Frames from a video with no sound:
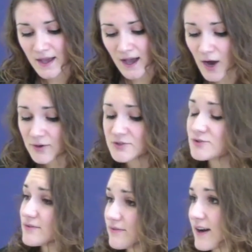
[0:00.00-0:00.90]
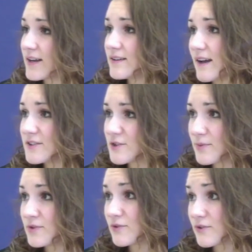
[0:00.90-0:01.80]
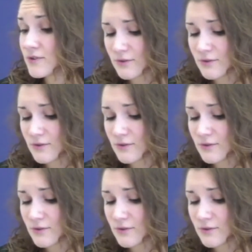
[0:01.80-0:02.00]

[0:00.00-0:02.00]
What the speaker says: how would you define entrepreneurial